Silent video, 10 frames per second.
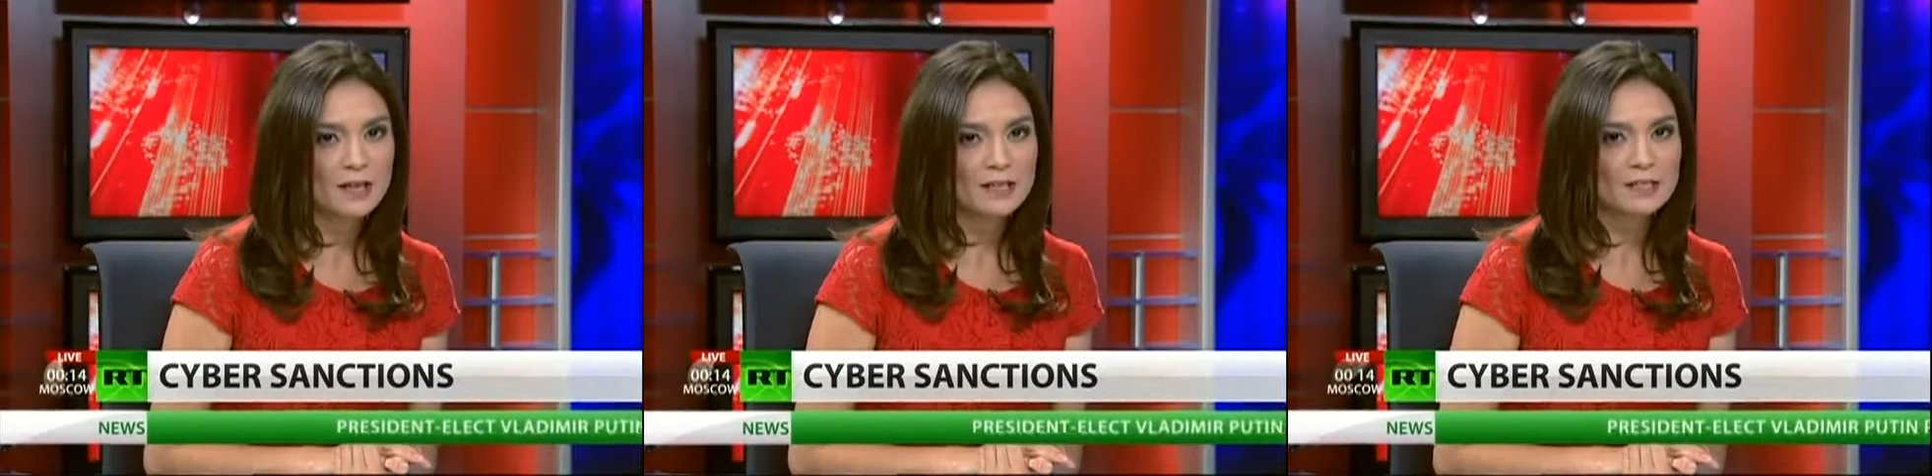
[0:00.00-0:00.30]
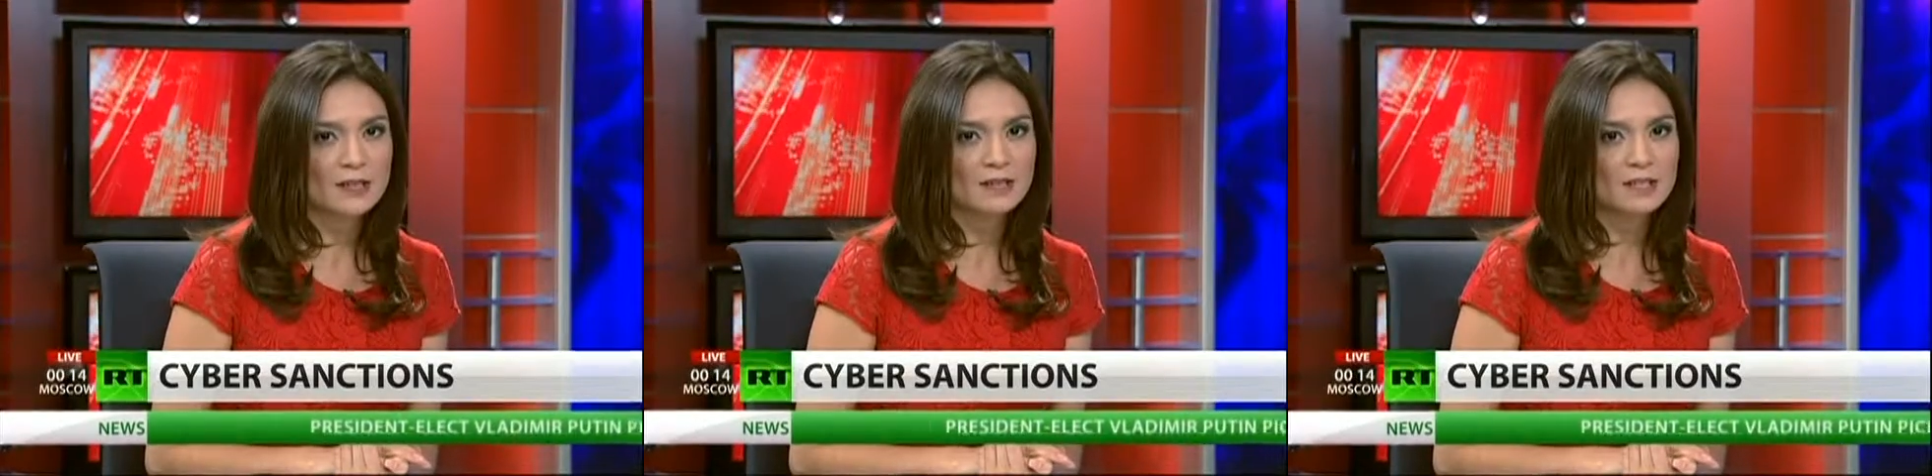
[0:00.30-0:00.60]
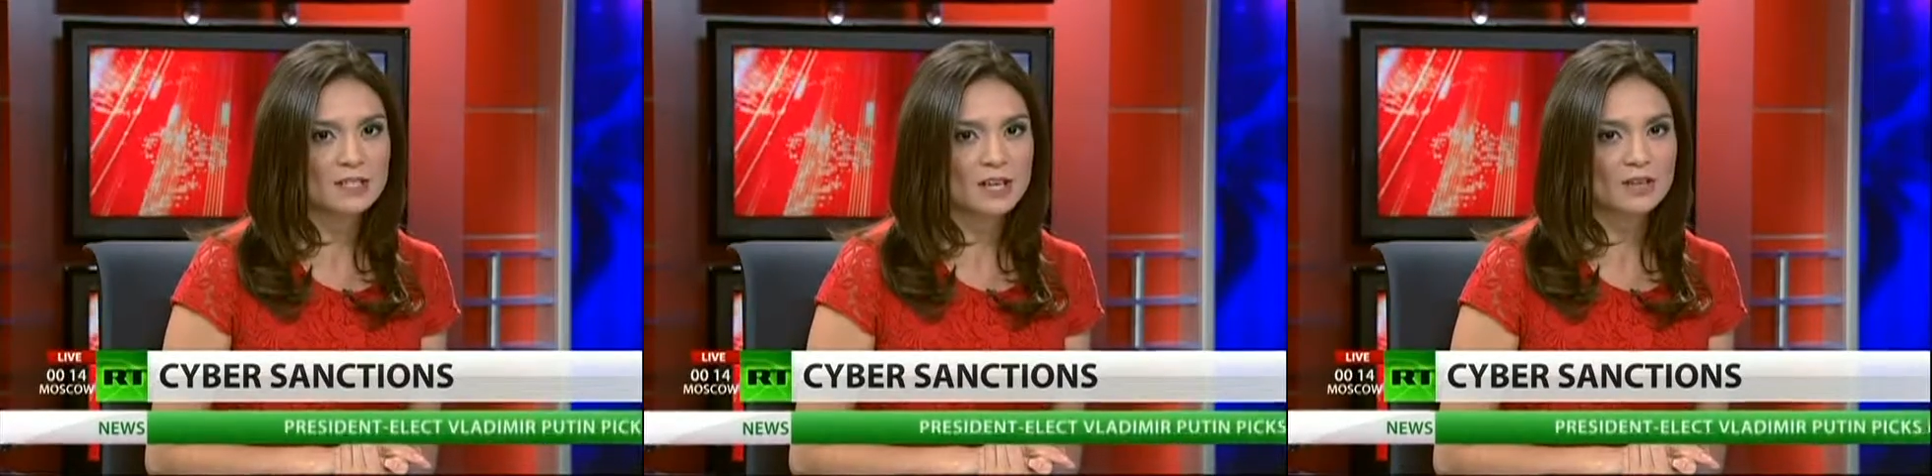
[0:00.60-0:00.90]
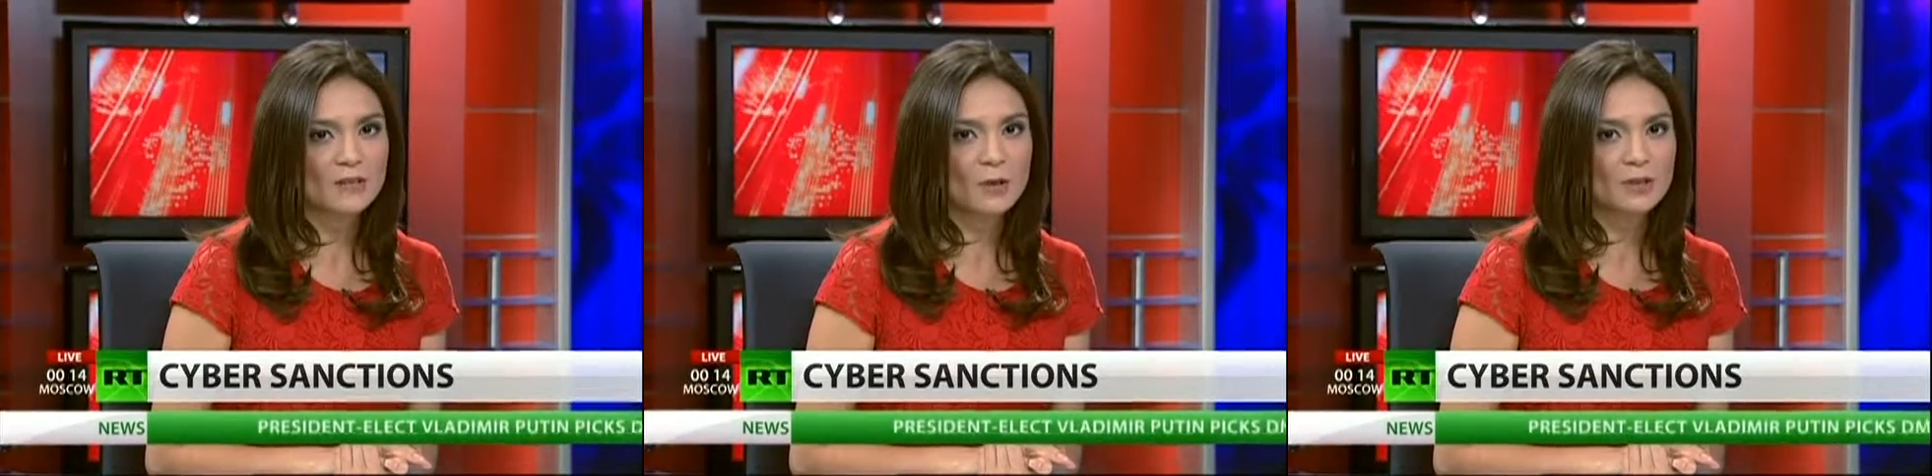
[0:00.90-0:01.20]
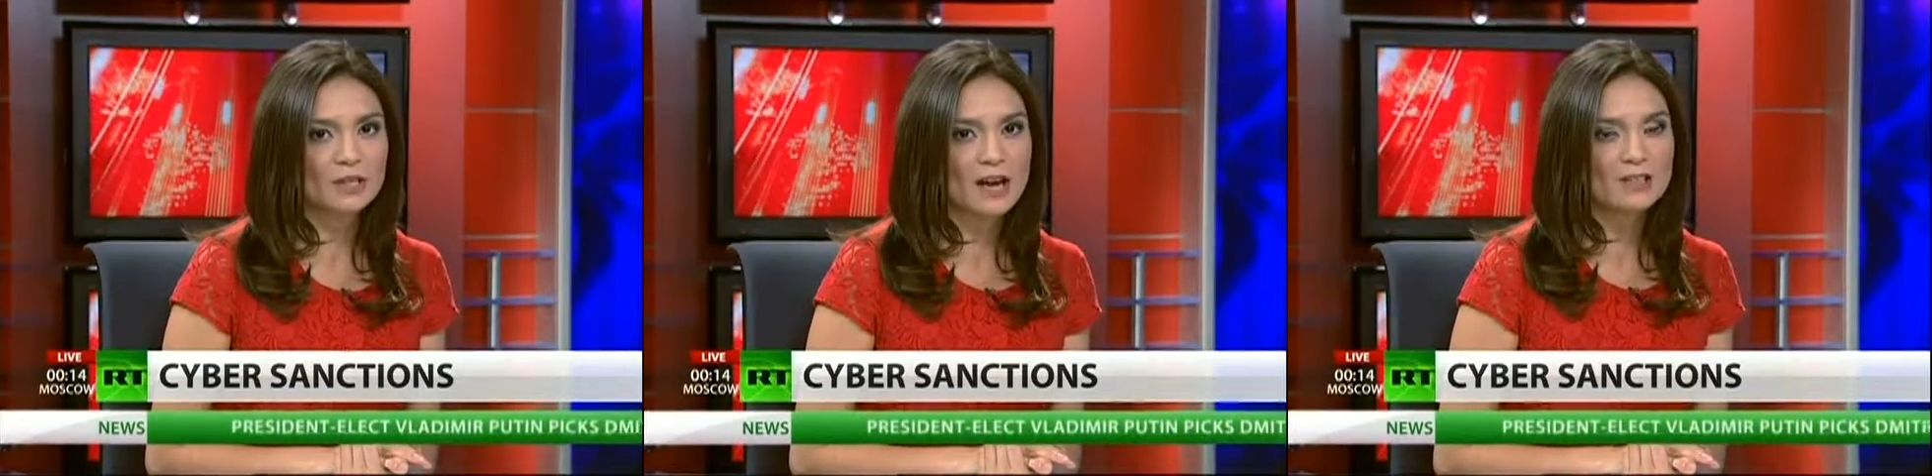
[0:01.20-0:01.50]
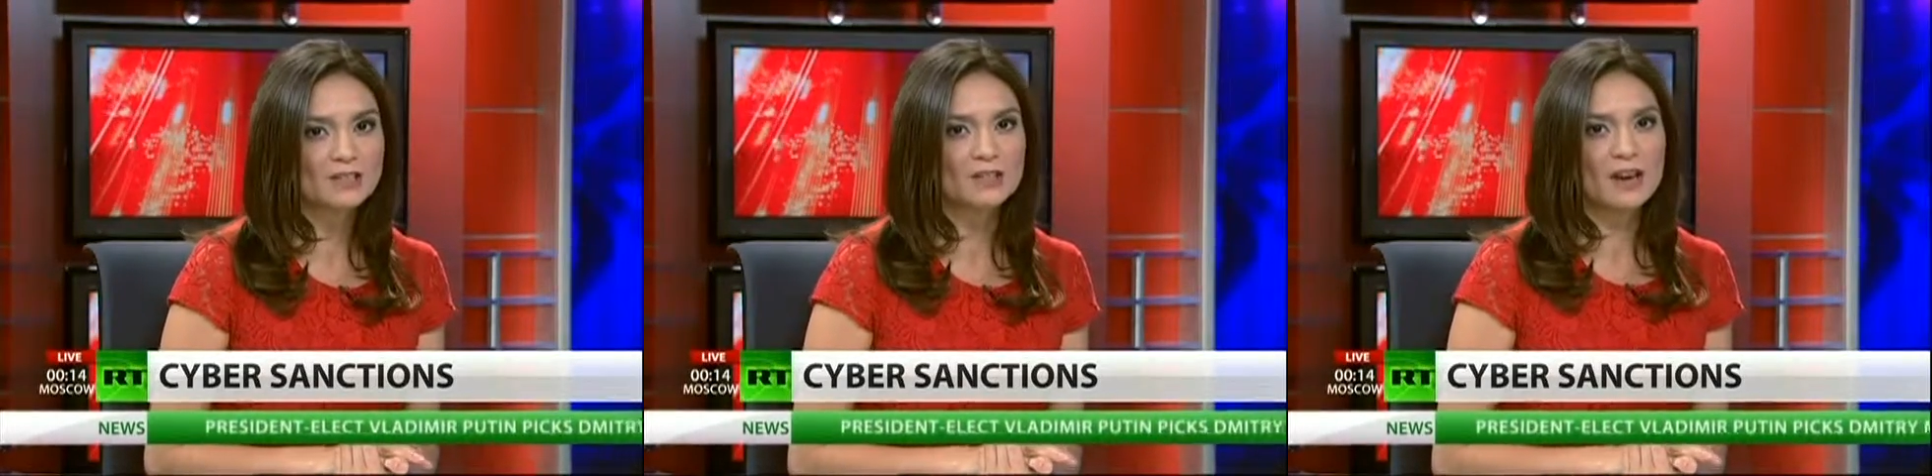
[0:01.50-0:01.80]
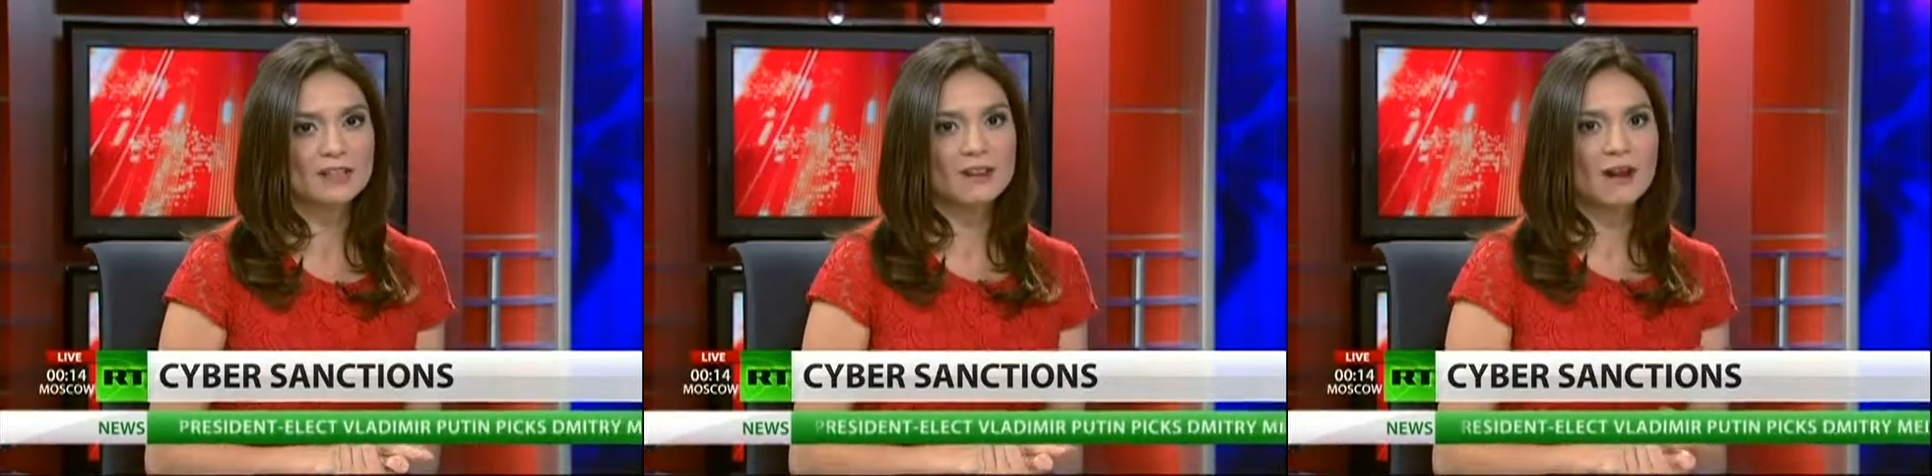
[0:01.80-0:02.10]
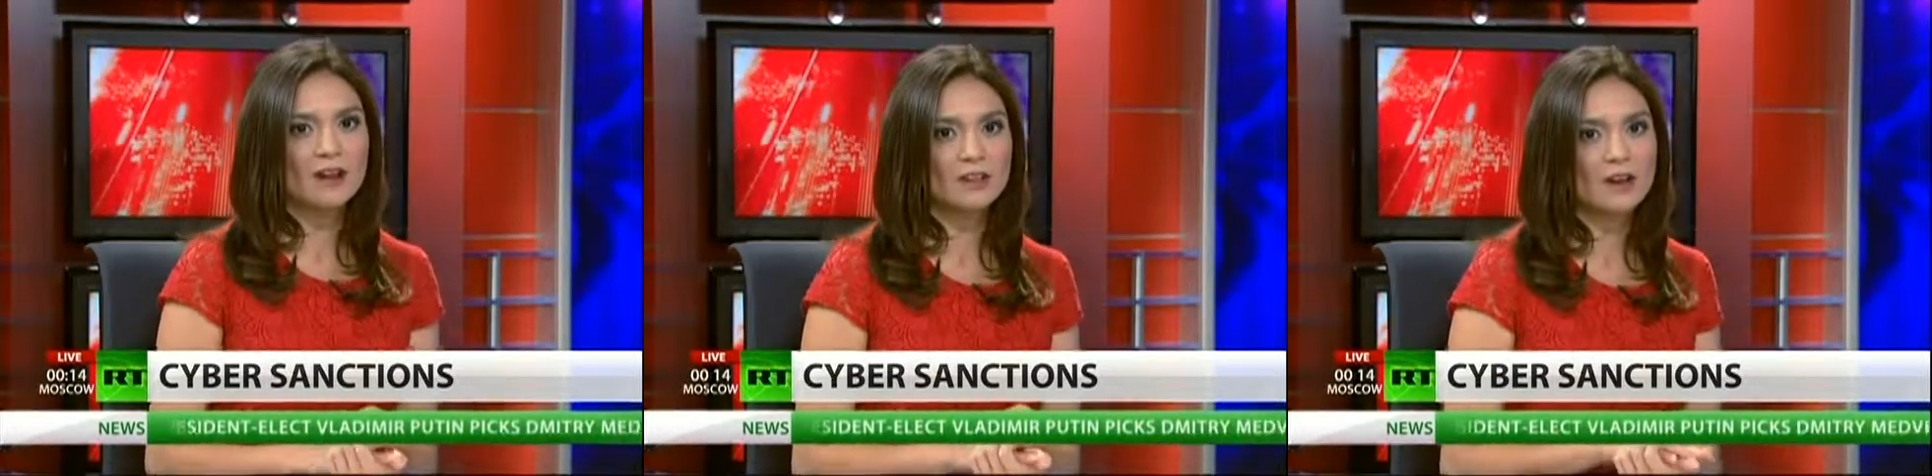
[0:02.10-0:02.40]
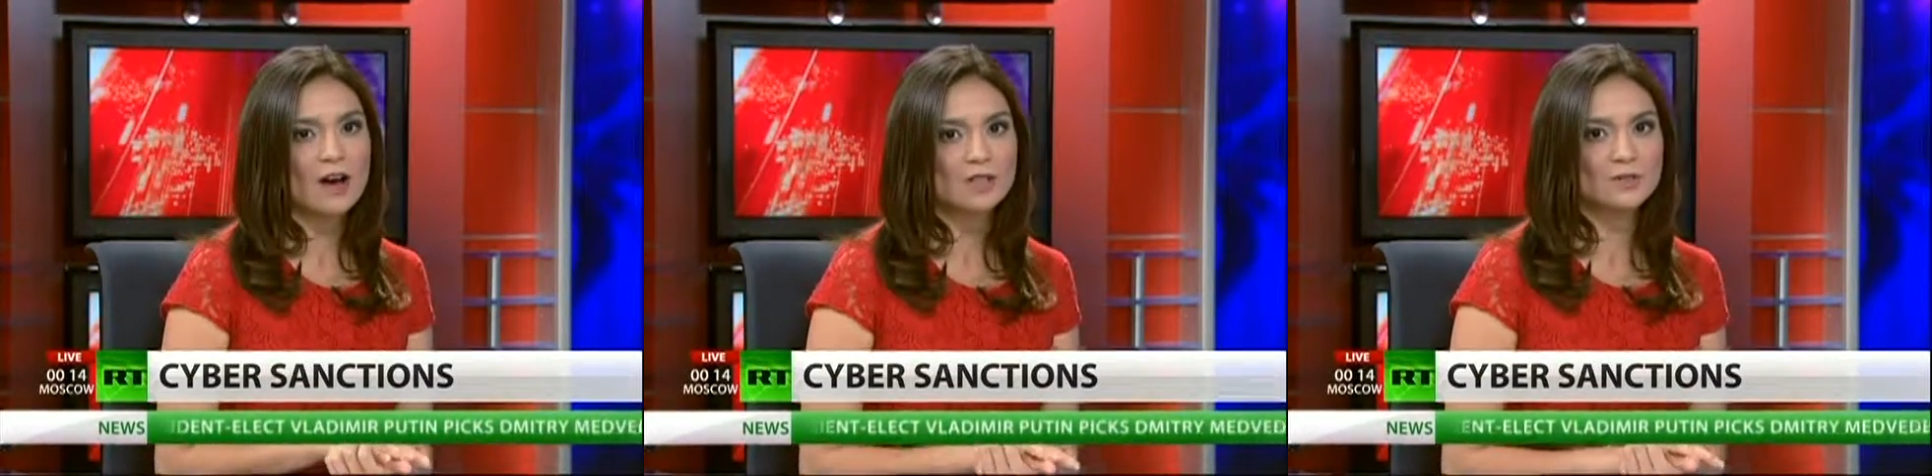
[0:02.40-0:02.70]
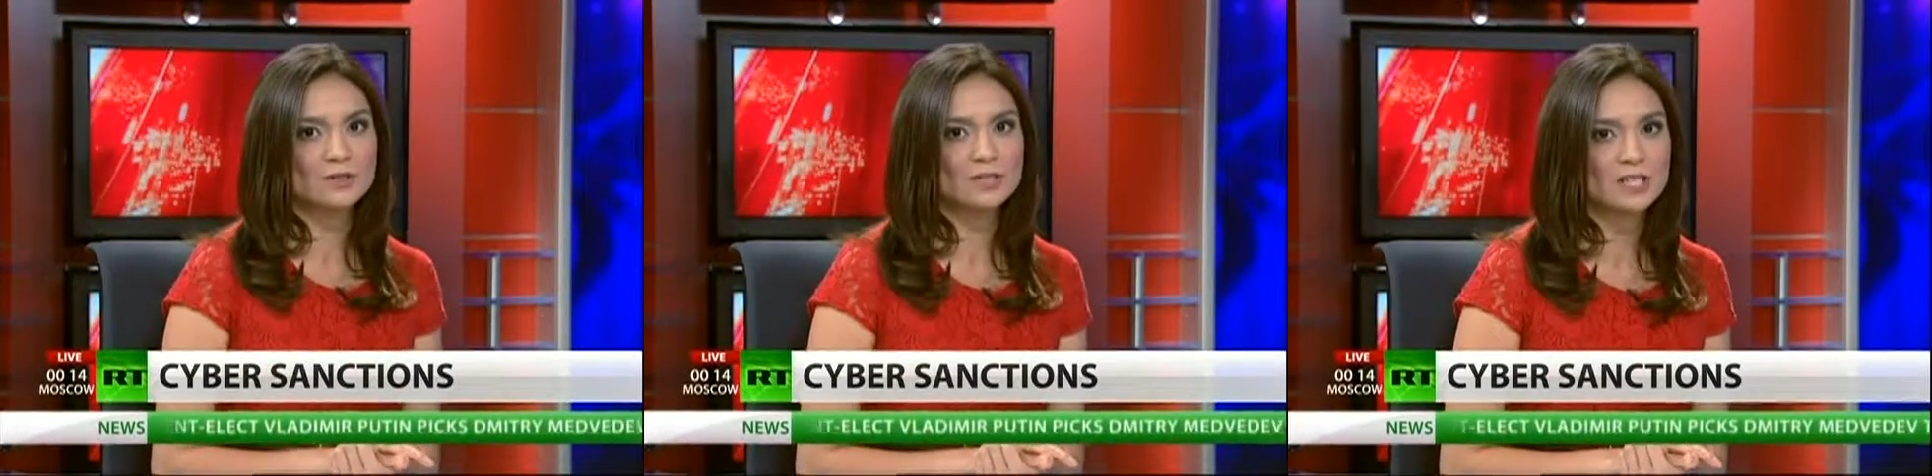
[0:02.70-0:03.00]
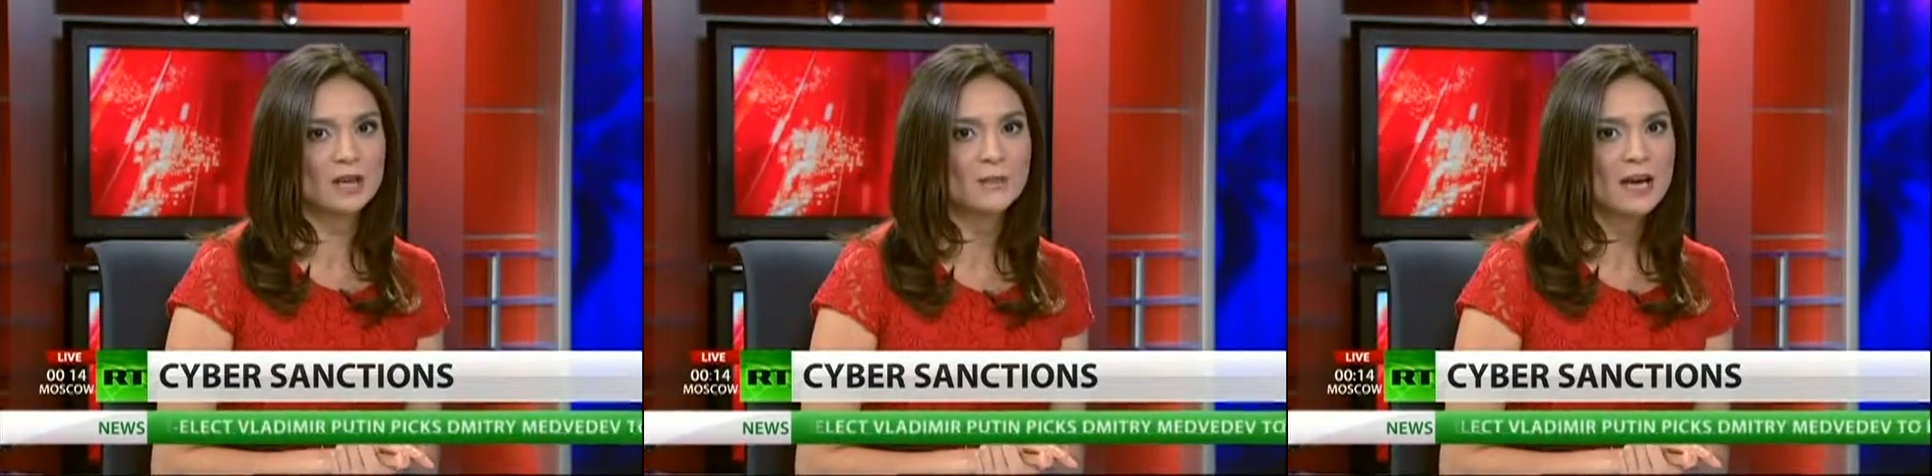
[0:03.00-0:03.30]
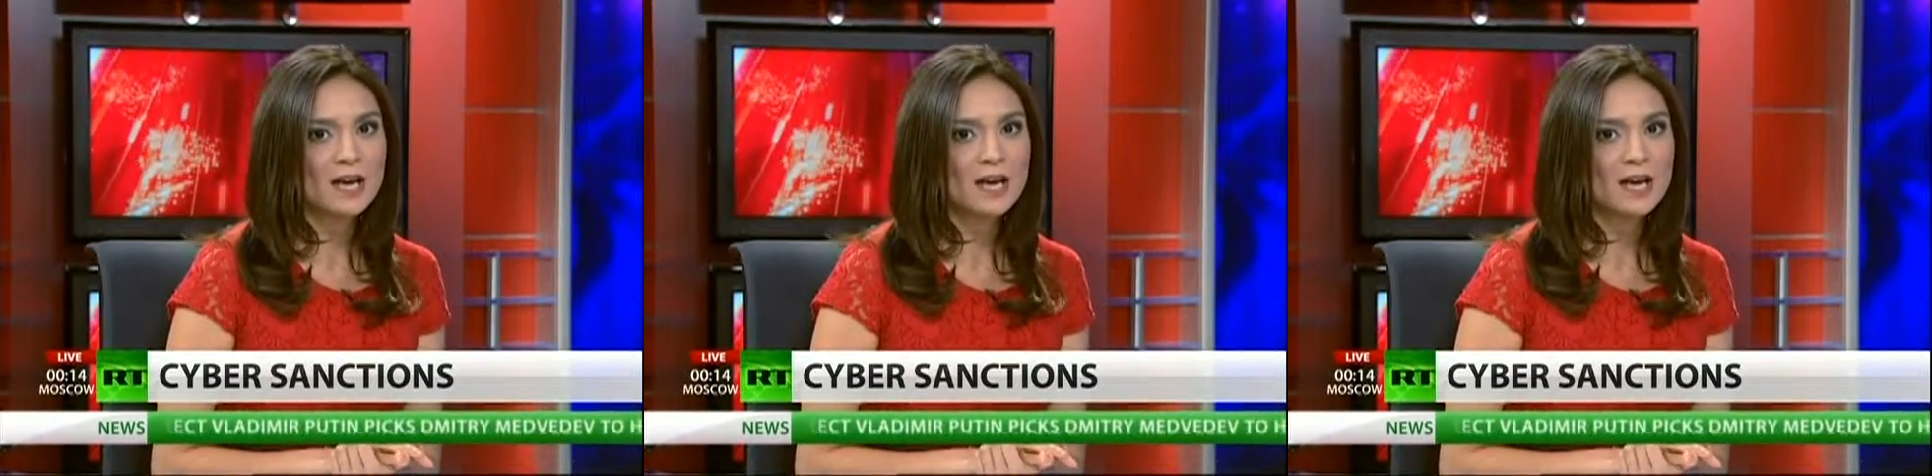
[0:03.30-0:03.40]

He signed the executive order yesterday at the Holocaust Museum